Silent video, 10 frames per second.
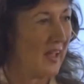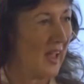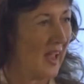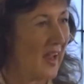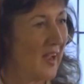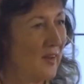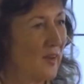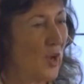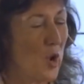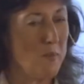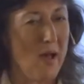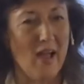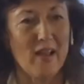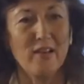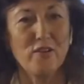and come
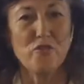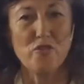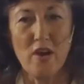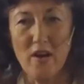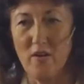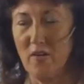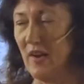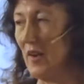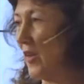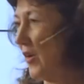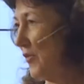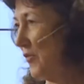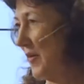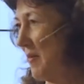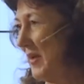back and share and learn
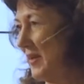from it.